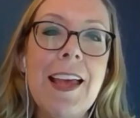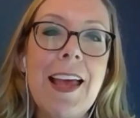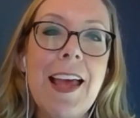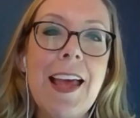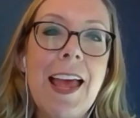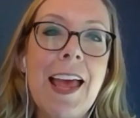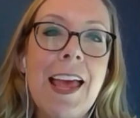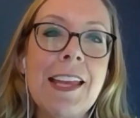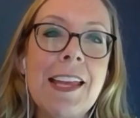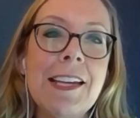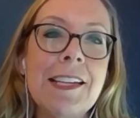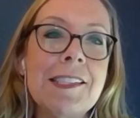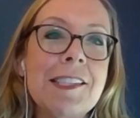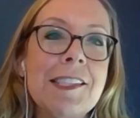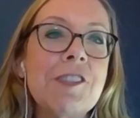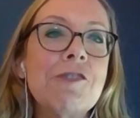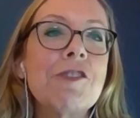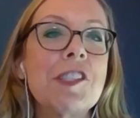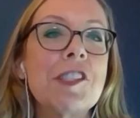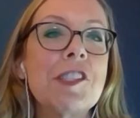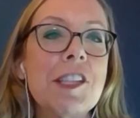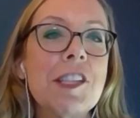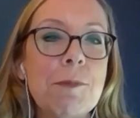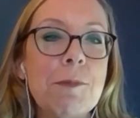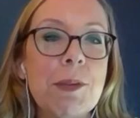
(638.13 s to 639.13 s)
And it's
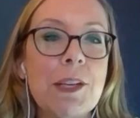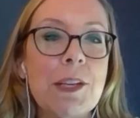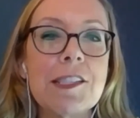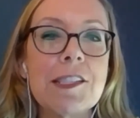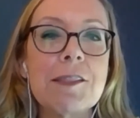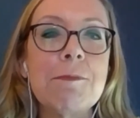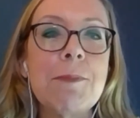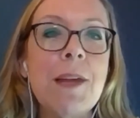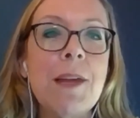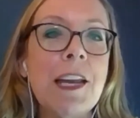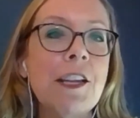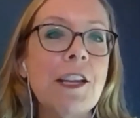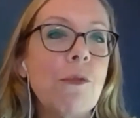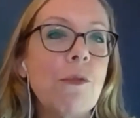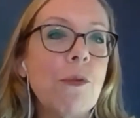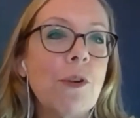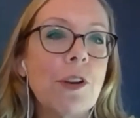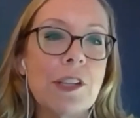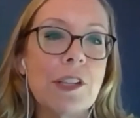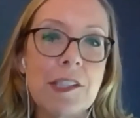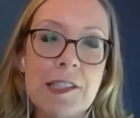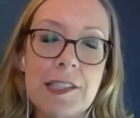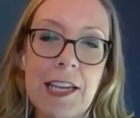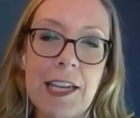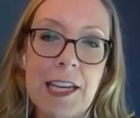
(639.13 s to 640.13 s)
interesting because many
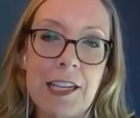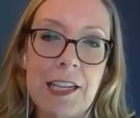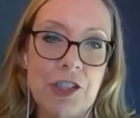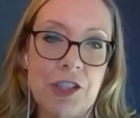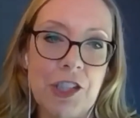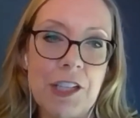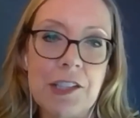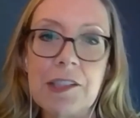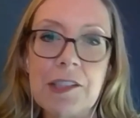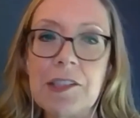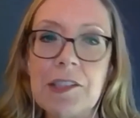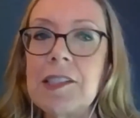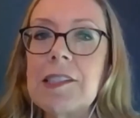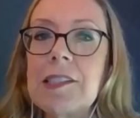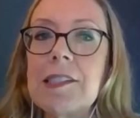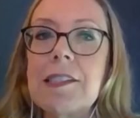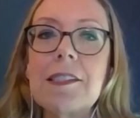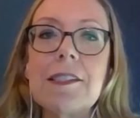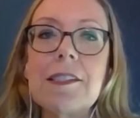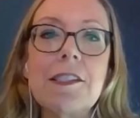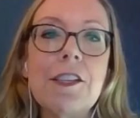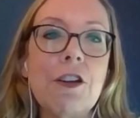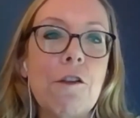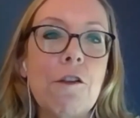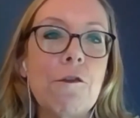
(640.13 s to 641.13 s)

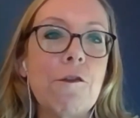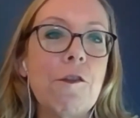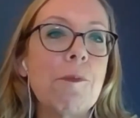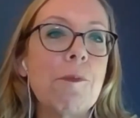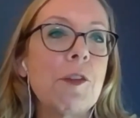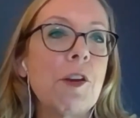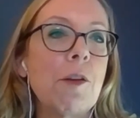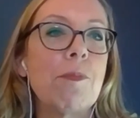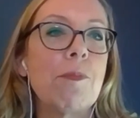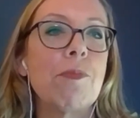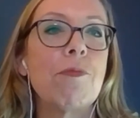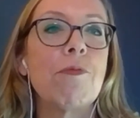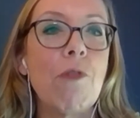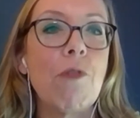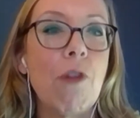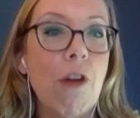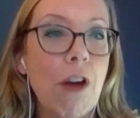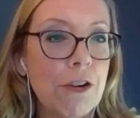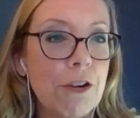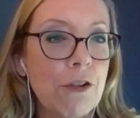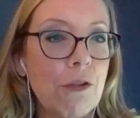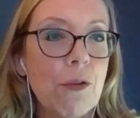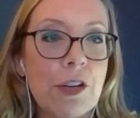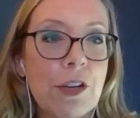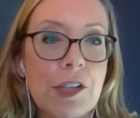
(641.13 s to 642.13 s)
organizations, from their
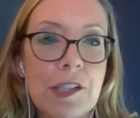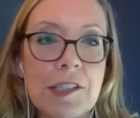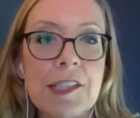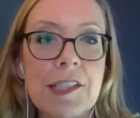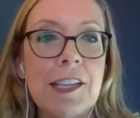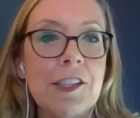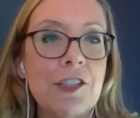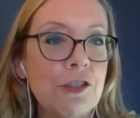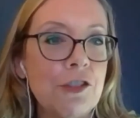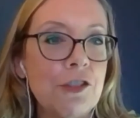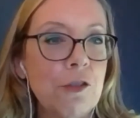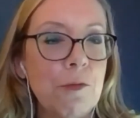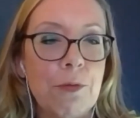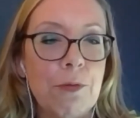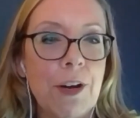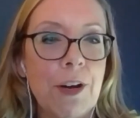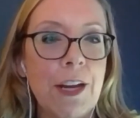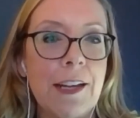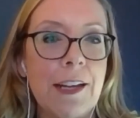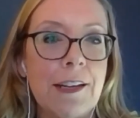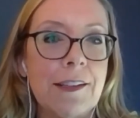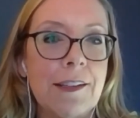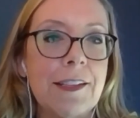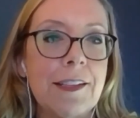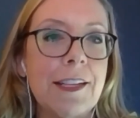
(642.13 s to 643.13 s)
broader organizational
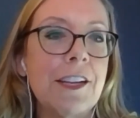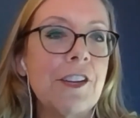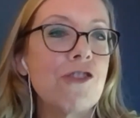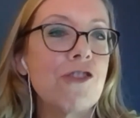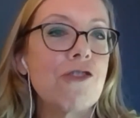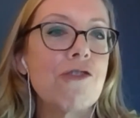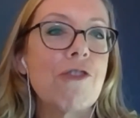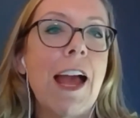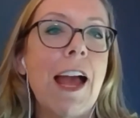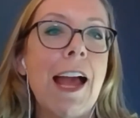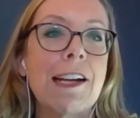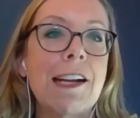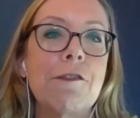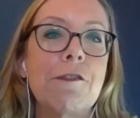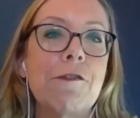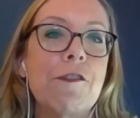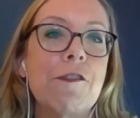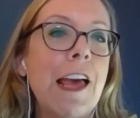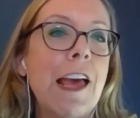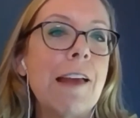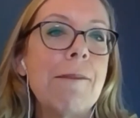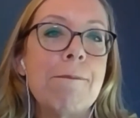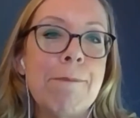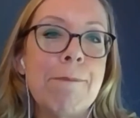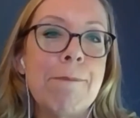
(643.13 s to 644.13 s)
brand, can attract for
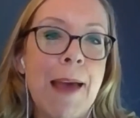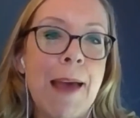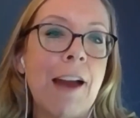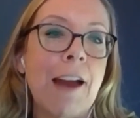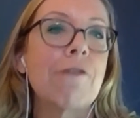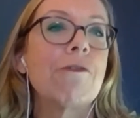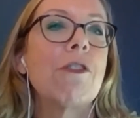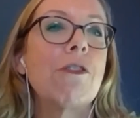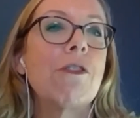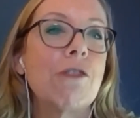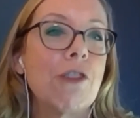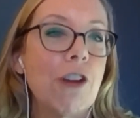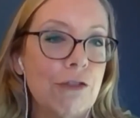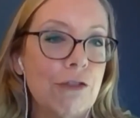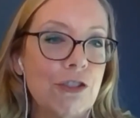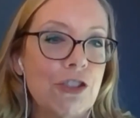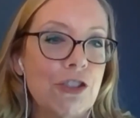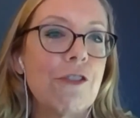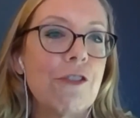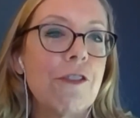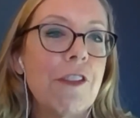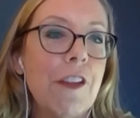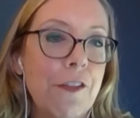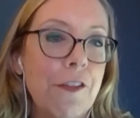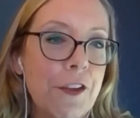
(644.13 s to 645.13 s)
that macro
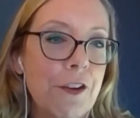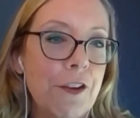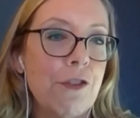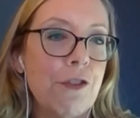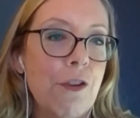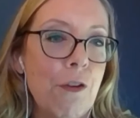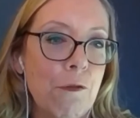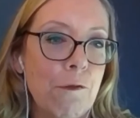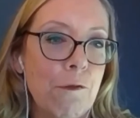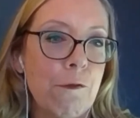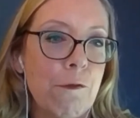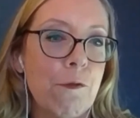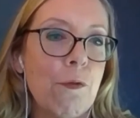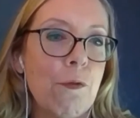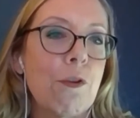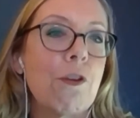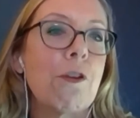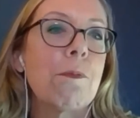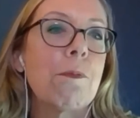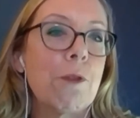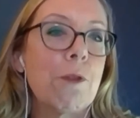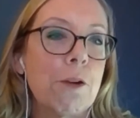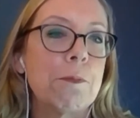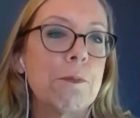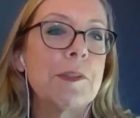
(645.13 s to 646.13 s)
culture that they're known for or
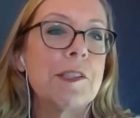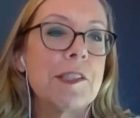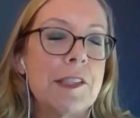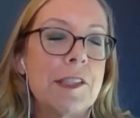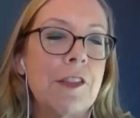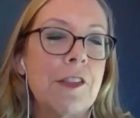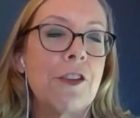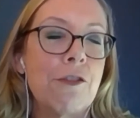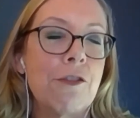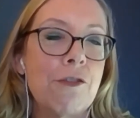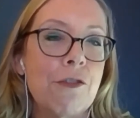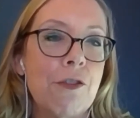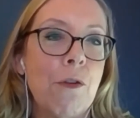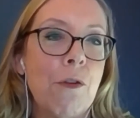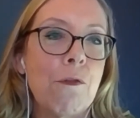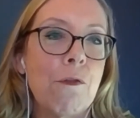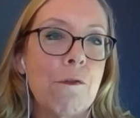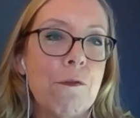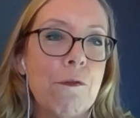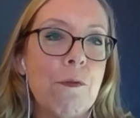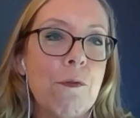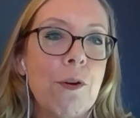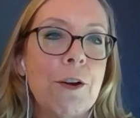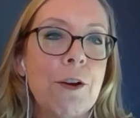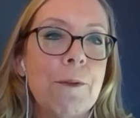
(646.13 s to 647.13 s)
purpose that they're known
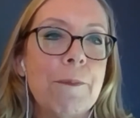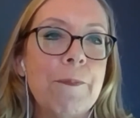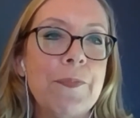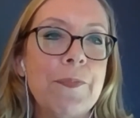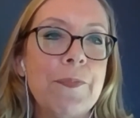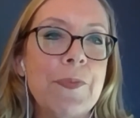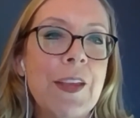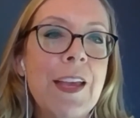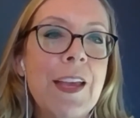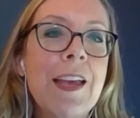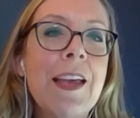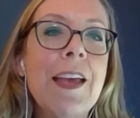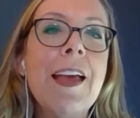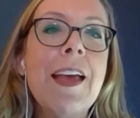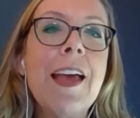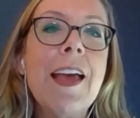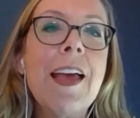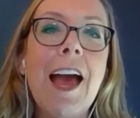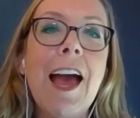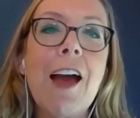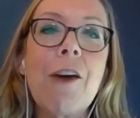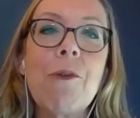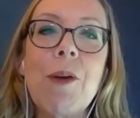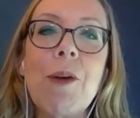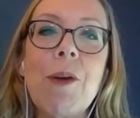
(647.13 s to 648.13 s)
for.
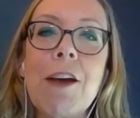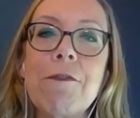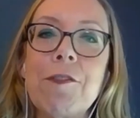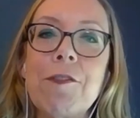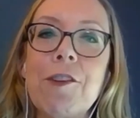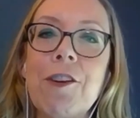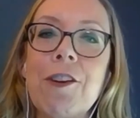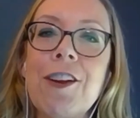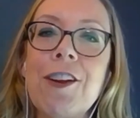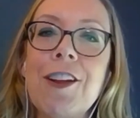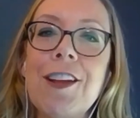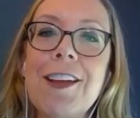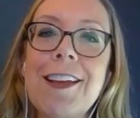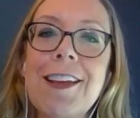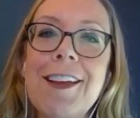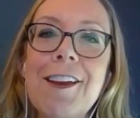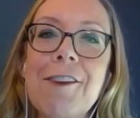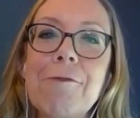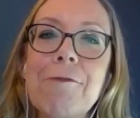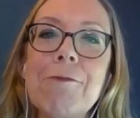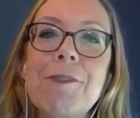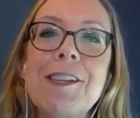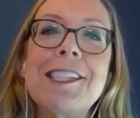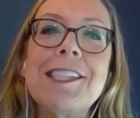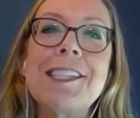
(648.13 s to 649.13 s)
However,
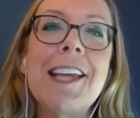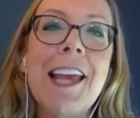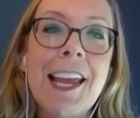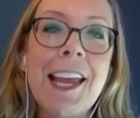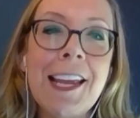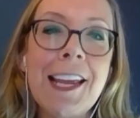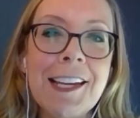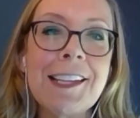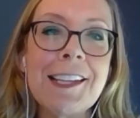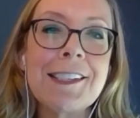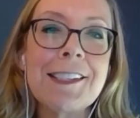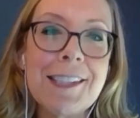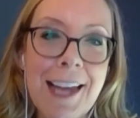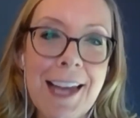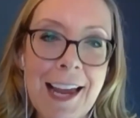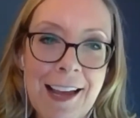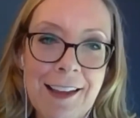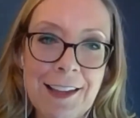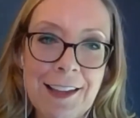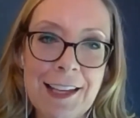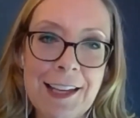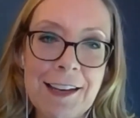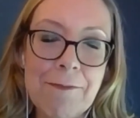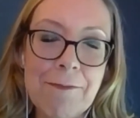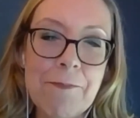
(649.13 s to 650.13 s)
retaining
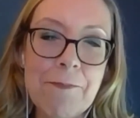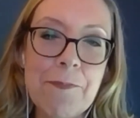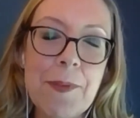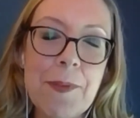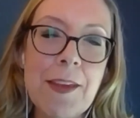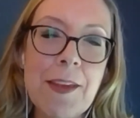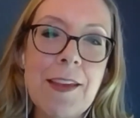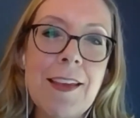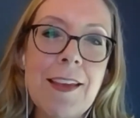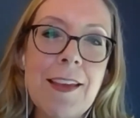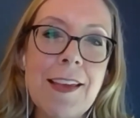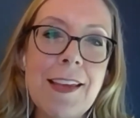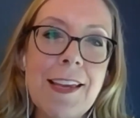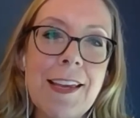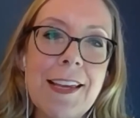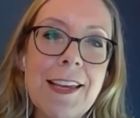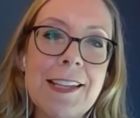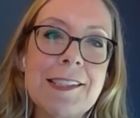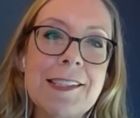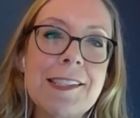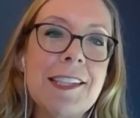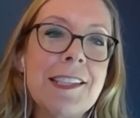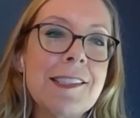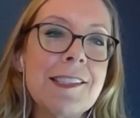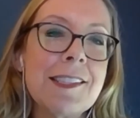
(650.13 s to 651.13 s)
talent,
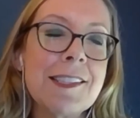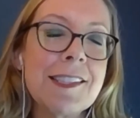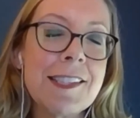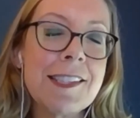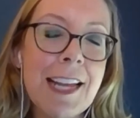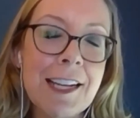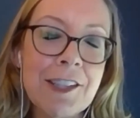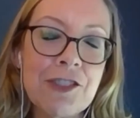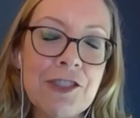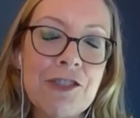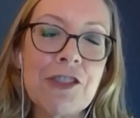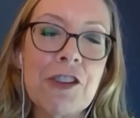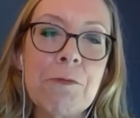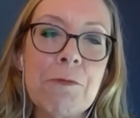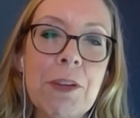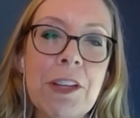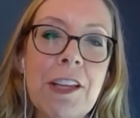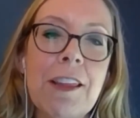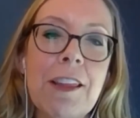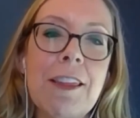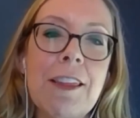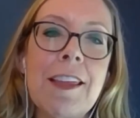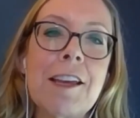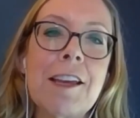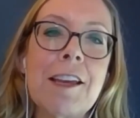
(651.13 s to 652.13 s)
it's essential to
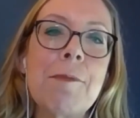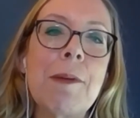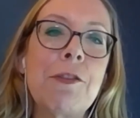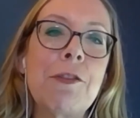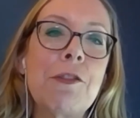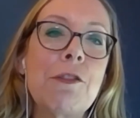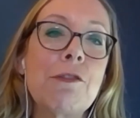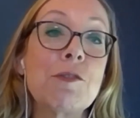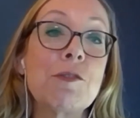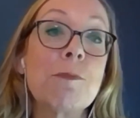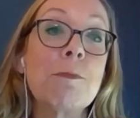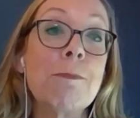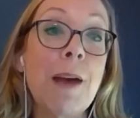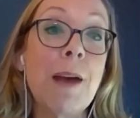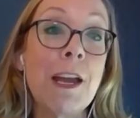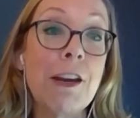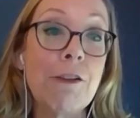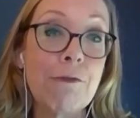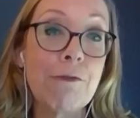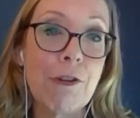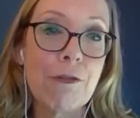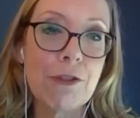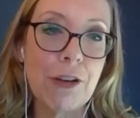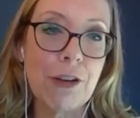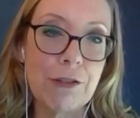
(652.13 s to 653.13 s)
really think about those
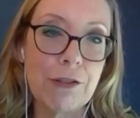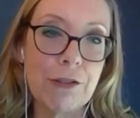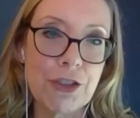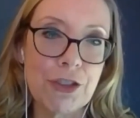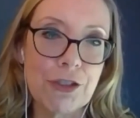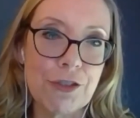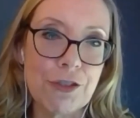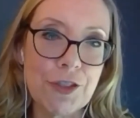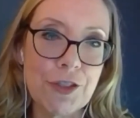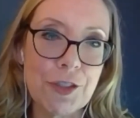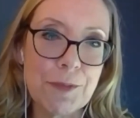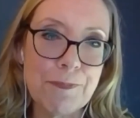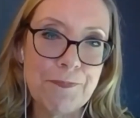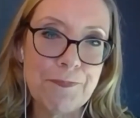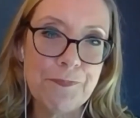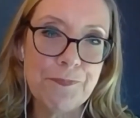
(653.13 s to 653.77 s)
microcultures,